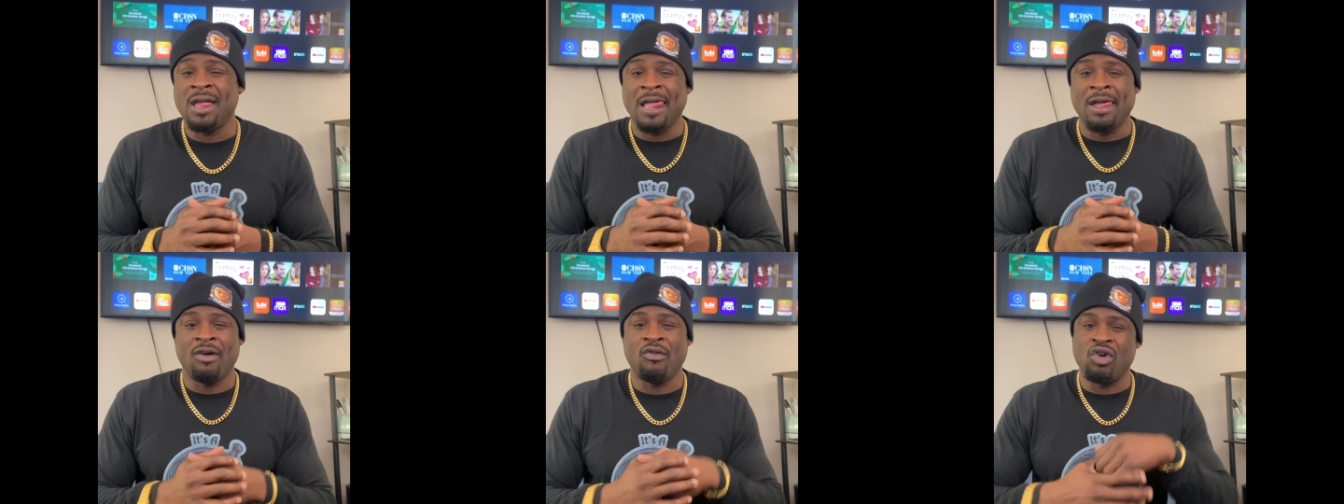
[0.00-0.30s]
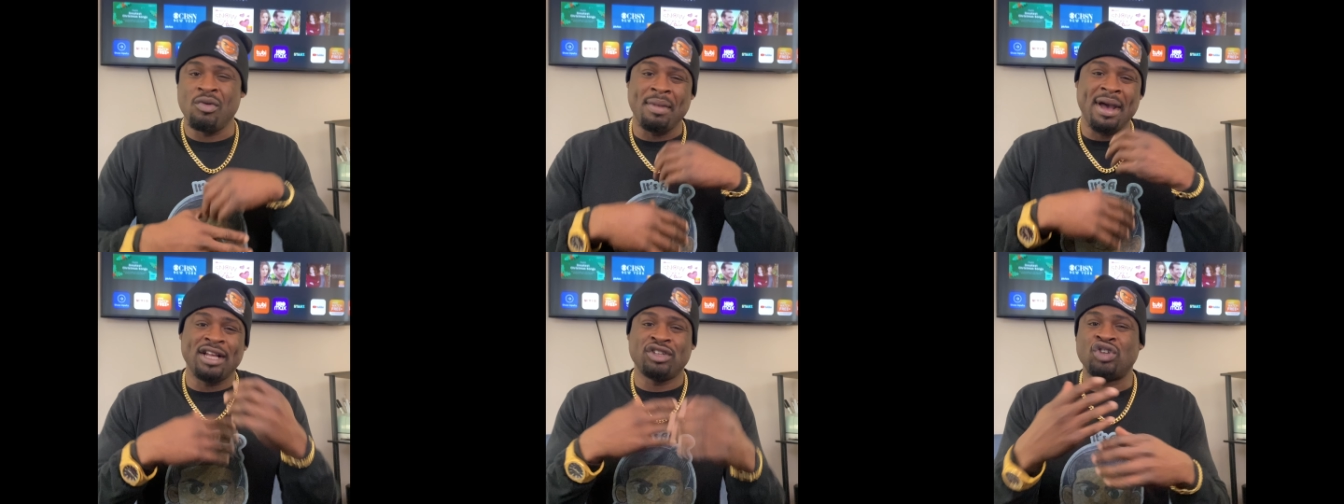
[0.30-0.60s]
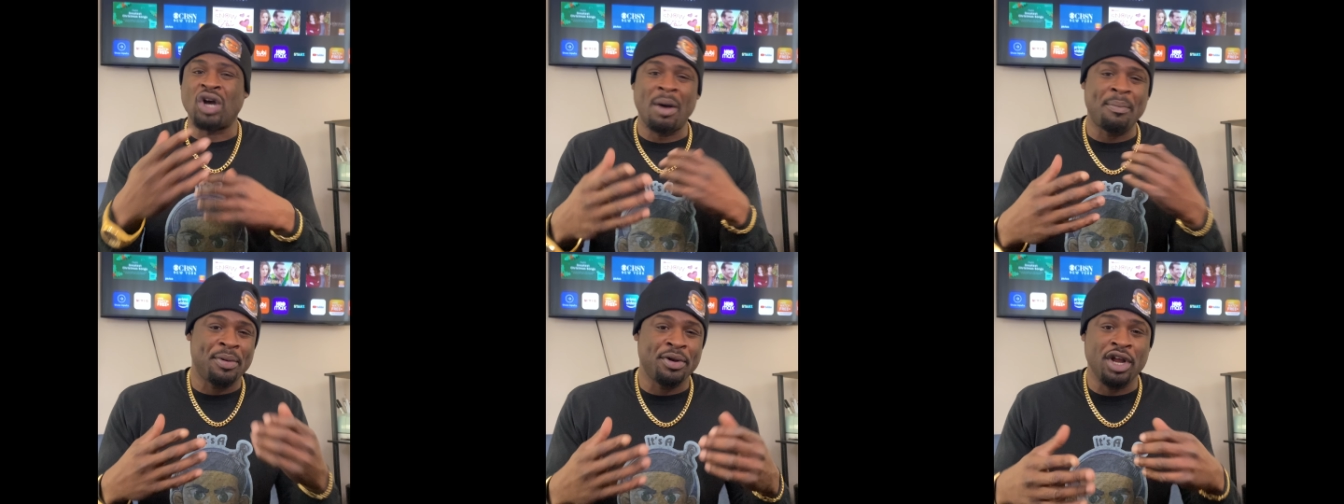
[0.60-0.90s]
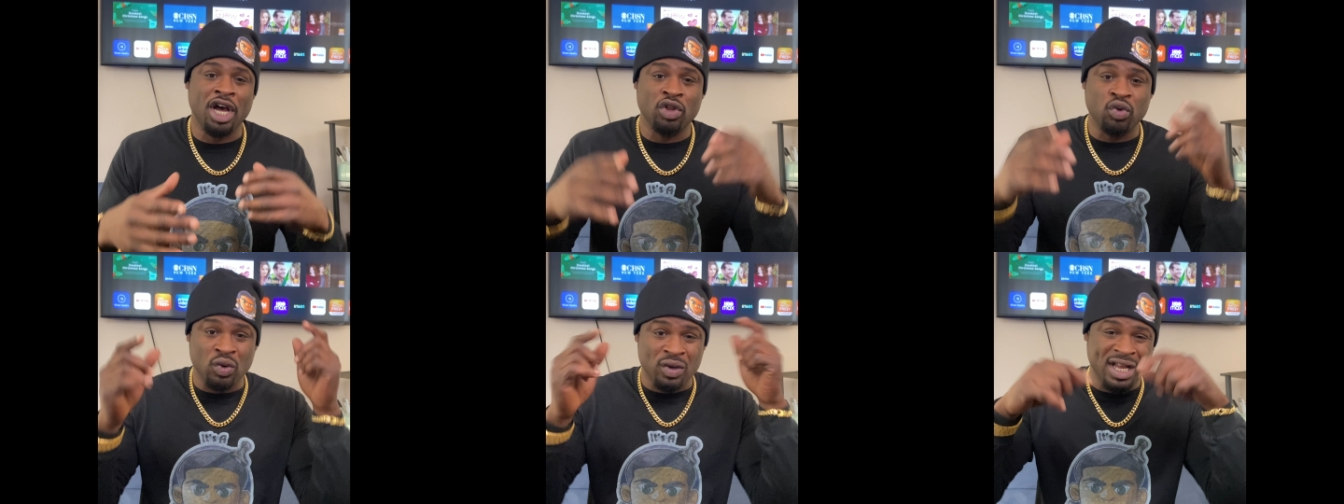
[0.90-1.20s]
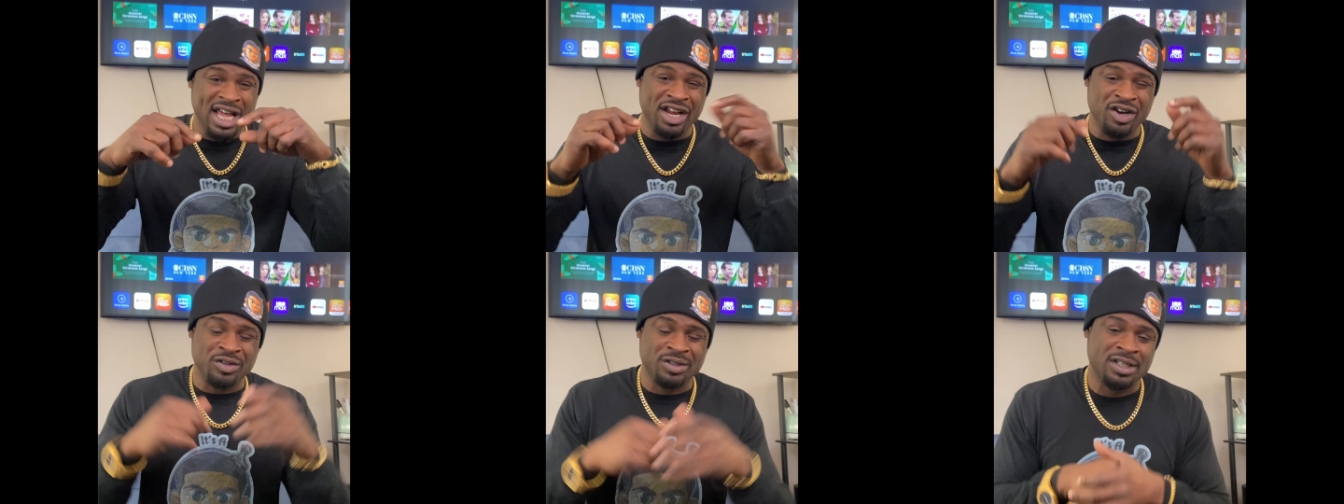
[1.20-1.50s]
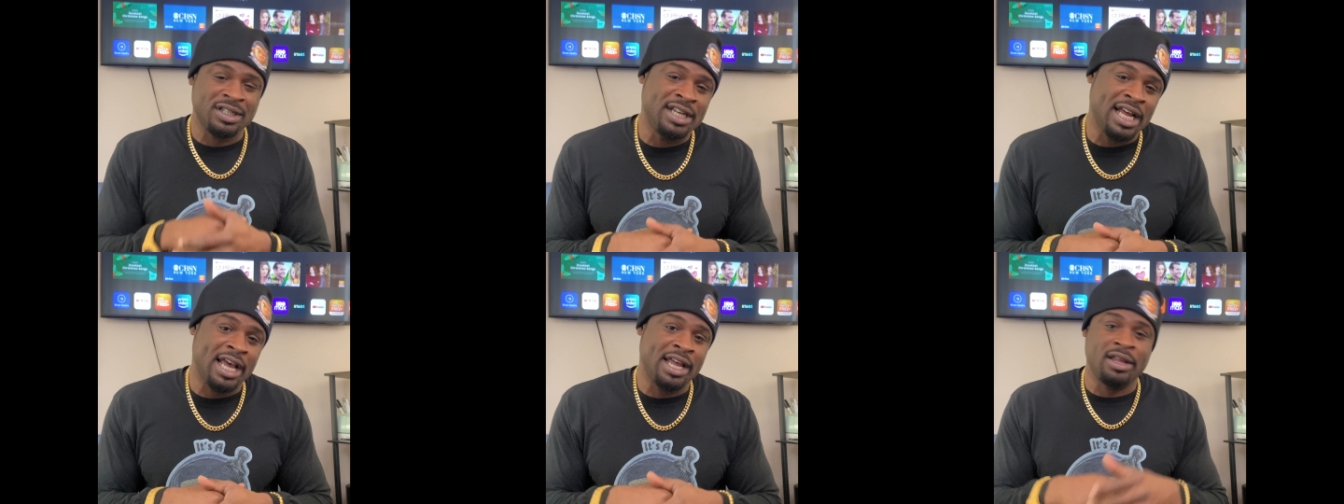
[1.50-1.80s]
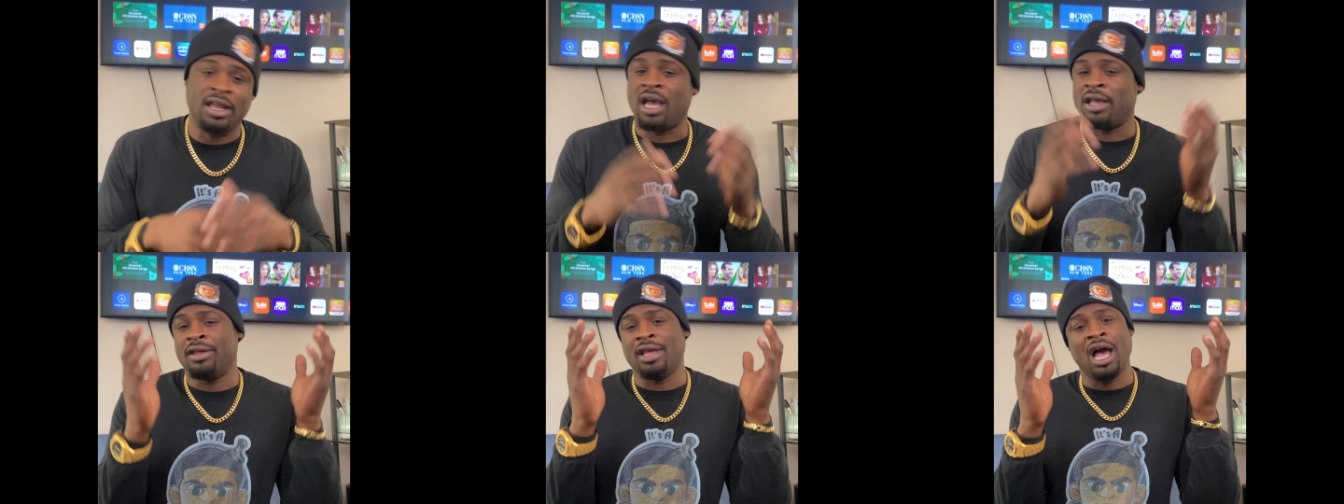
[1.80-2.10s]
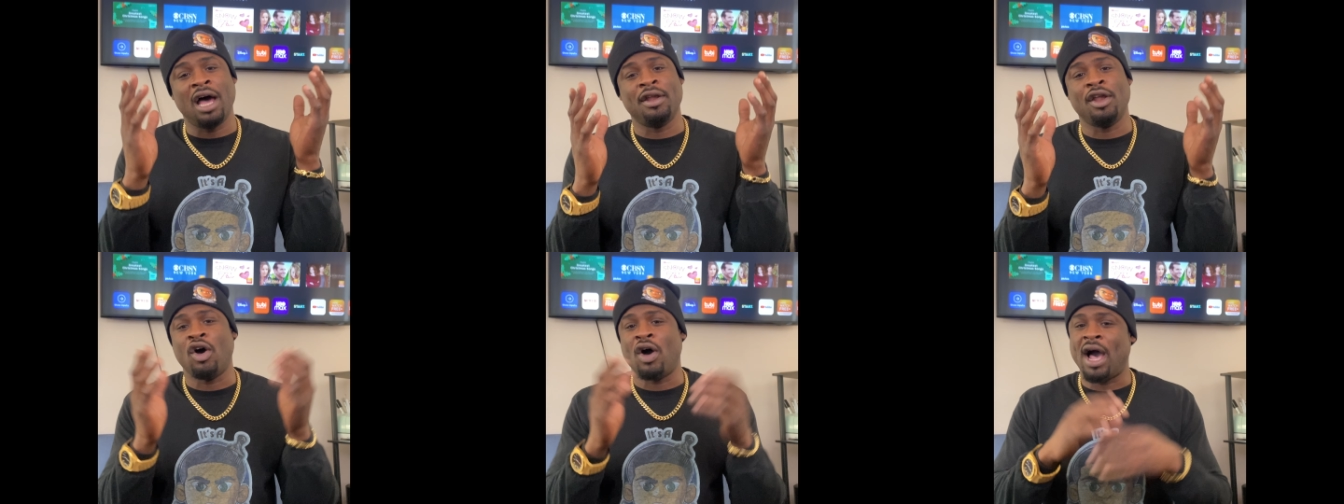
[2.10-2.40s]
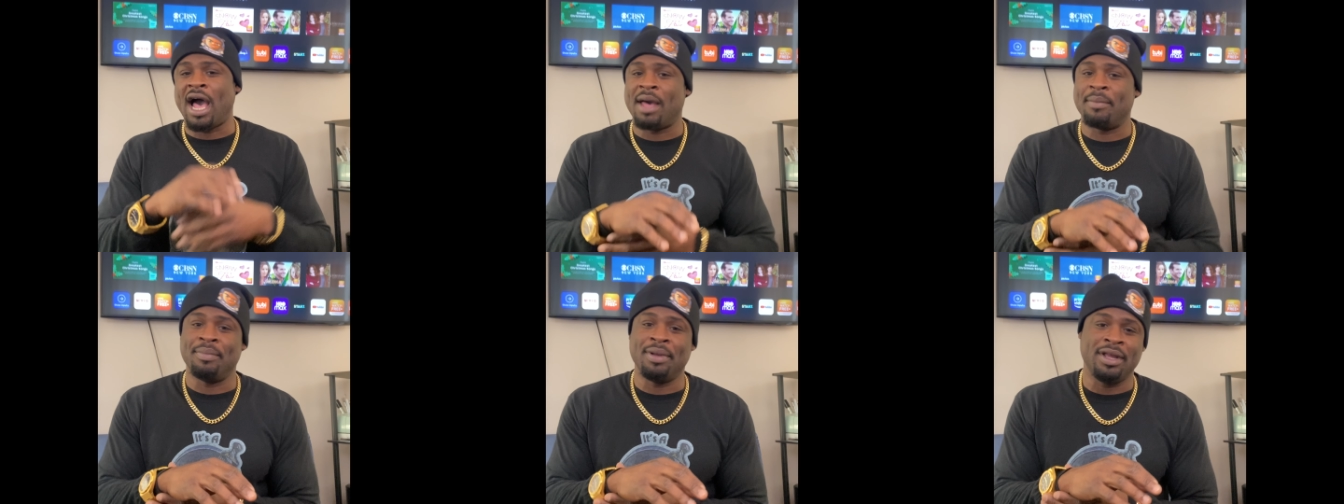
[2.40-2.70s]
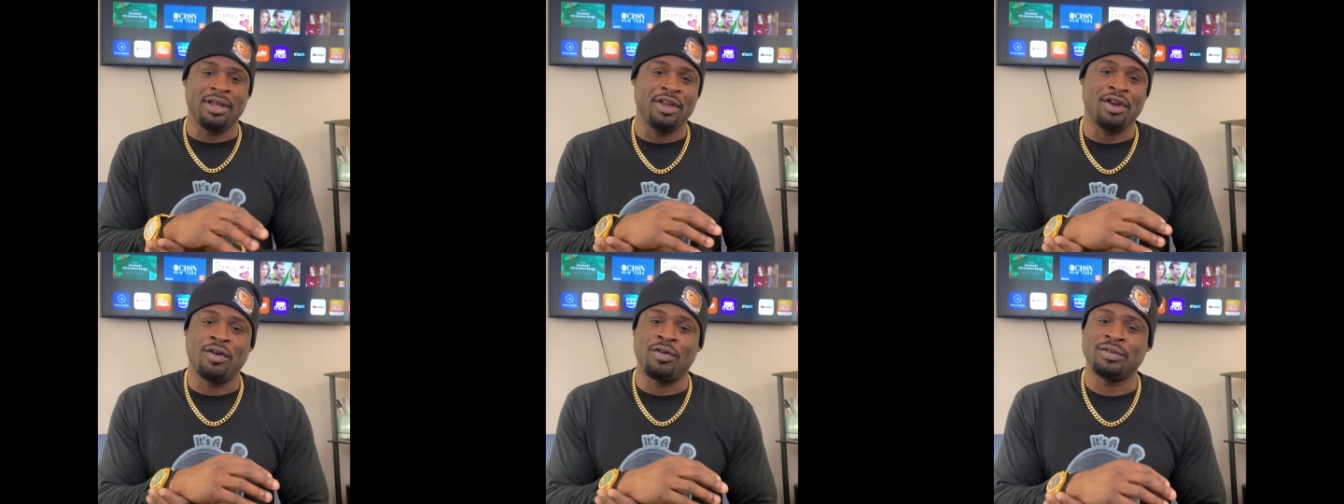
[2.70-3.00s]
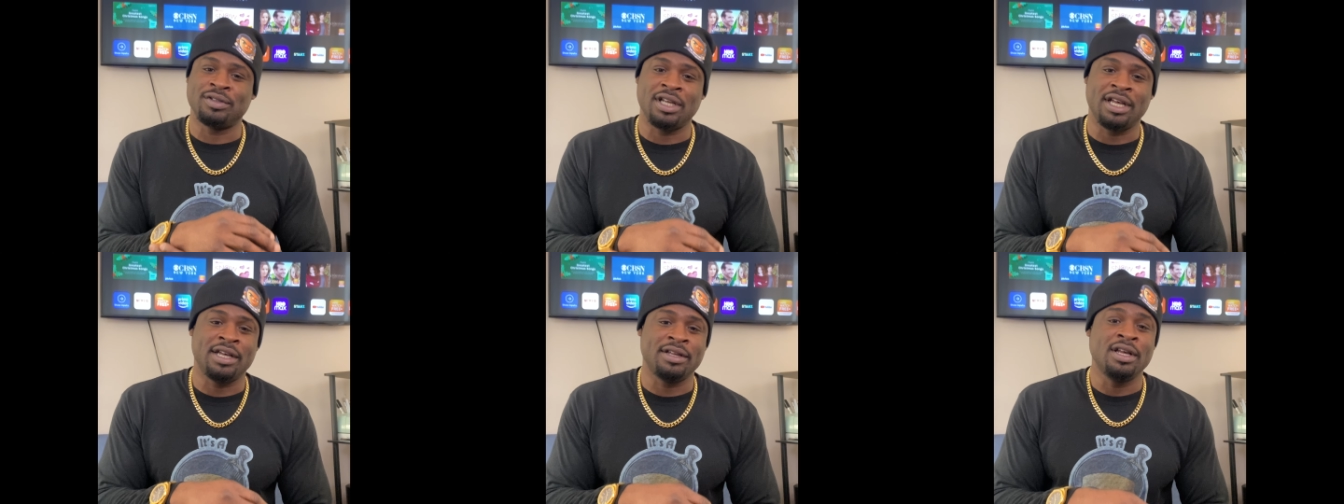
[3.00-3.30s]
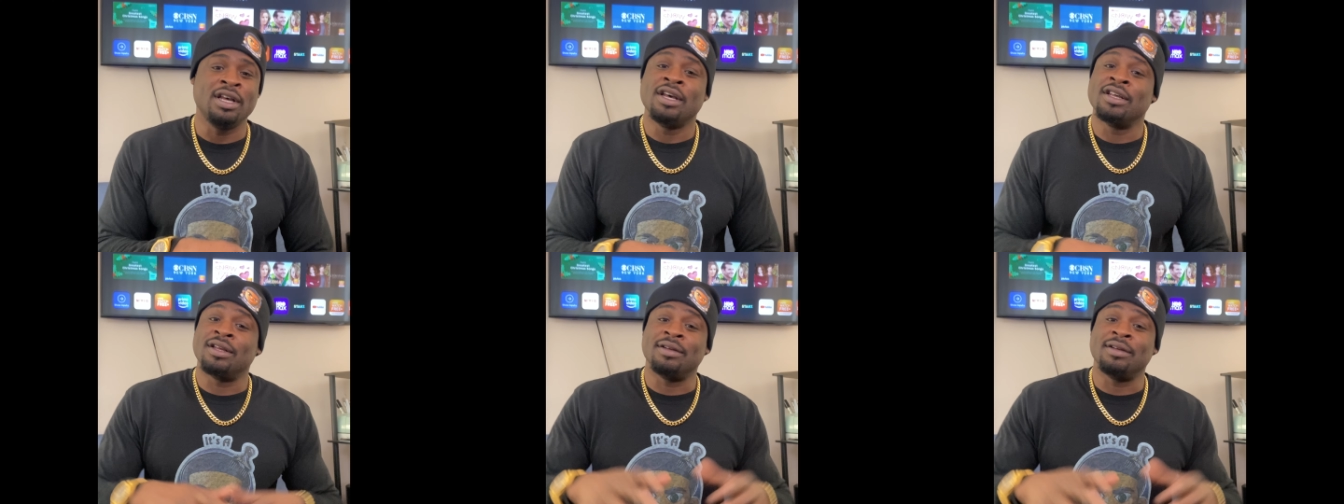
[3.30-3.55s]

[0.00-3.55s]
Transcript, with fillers: and we may drop another one later today. Y'all know how it be, you know what I'm saying?